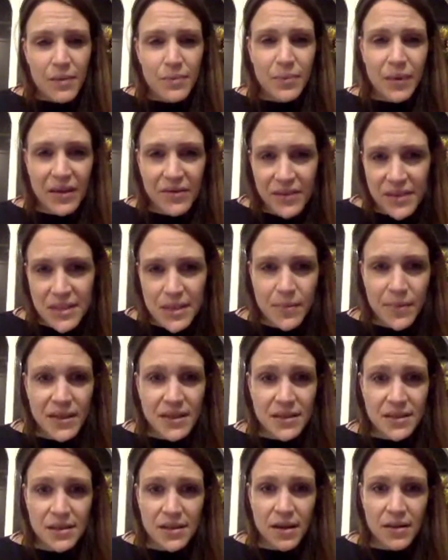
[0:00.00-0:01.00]
B
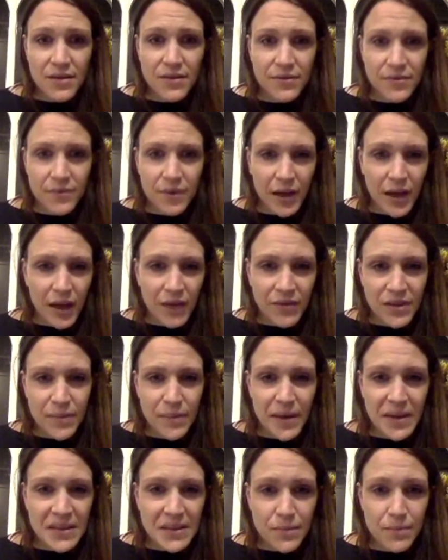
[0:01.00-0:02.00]
vitamins and other
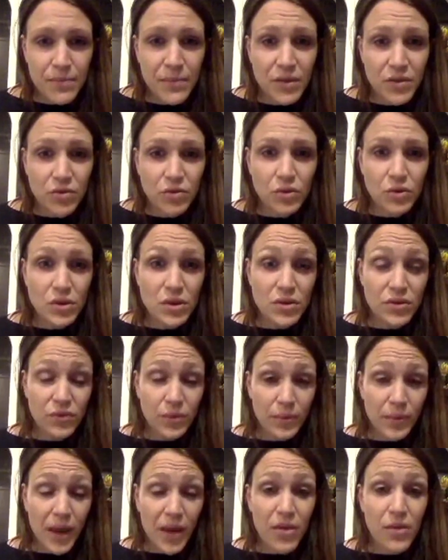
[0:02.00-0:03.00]
vitamins and minerals
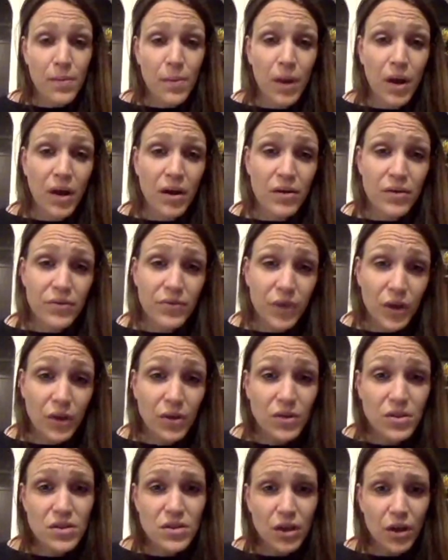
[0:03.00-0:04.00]
from other plant
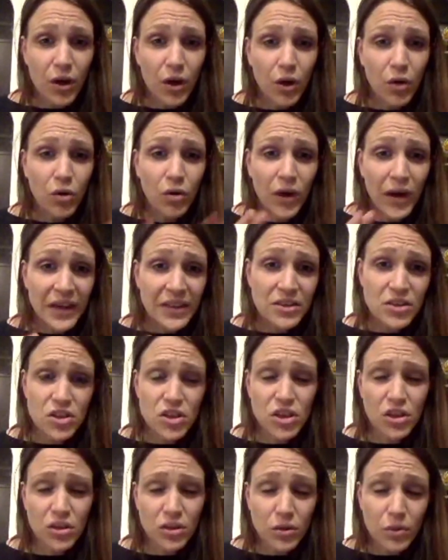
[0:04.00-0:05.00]
foods. So whole grains
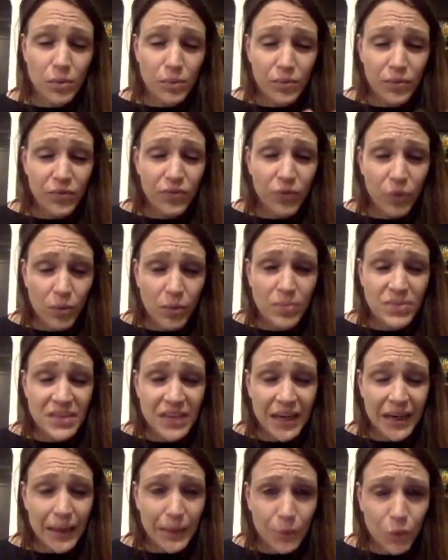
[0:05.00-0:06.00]
do form a
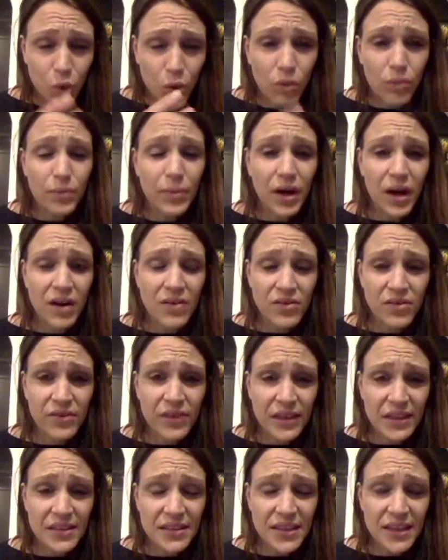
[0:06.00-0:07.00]
particularly important part of a
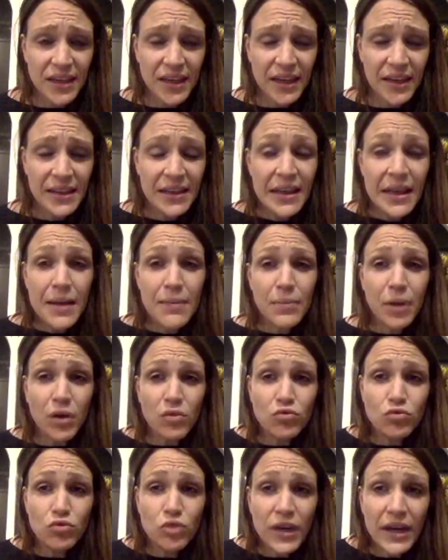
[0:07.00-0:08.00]
vegan diet, but
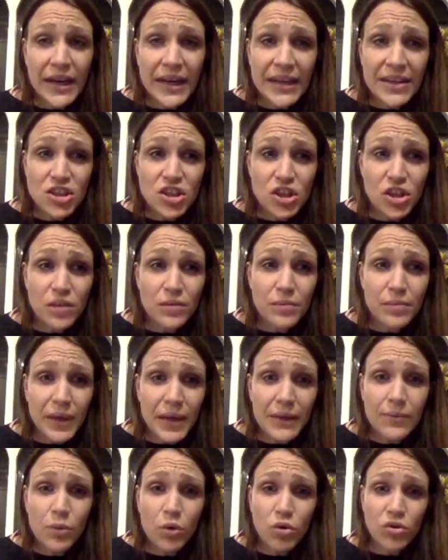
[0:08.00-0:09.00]
really it shouldn't
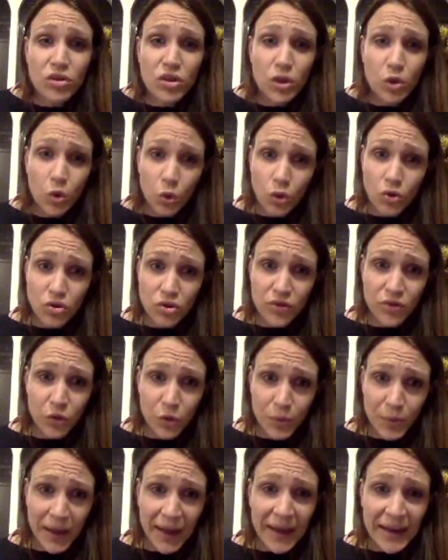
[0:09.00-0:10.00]
be more than a quarter of
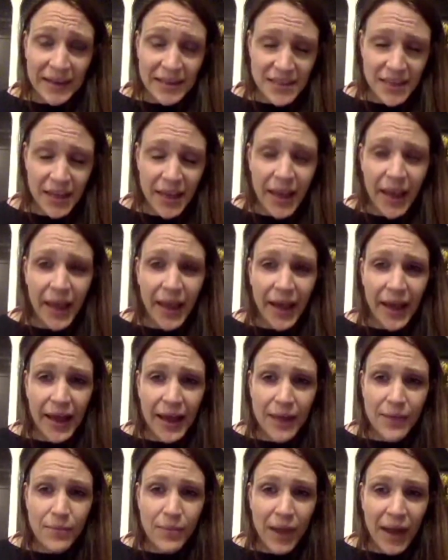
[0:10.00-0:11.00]
your plate.
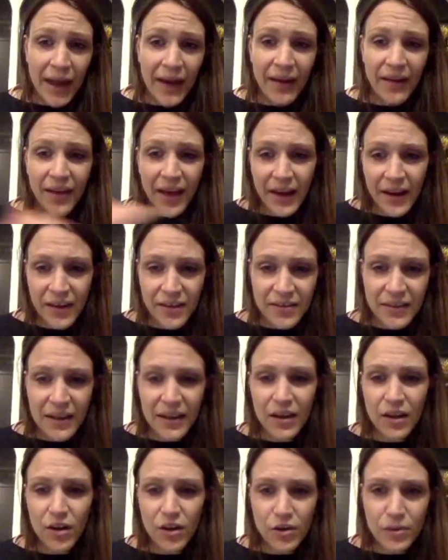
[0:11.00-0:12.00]
And I think
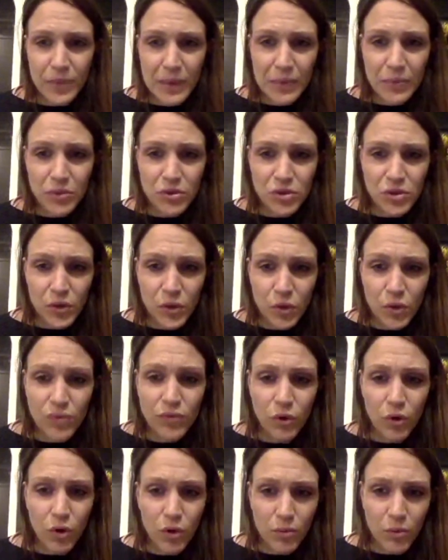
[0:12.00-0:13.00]
a lot of people do an
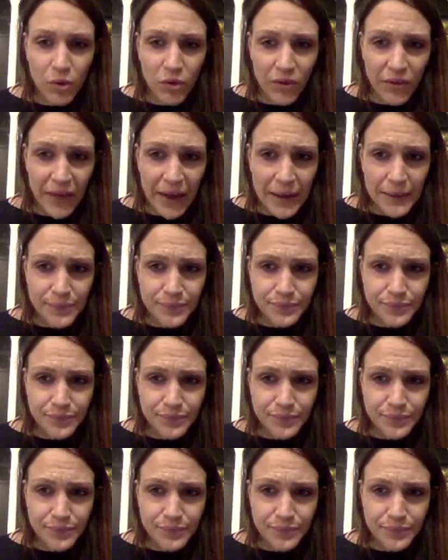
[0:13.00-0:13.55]
awful lot more than that.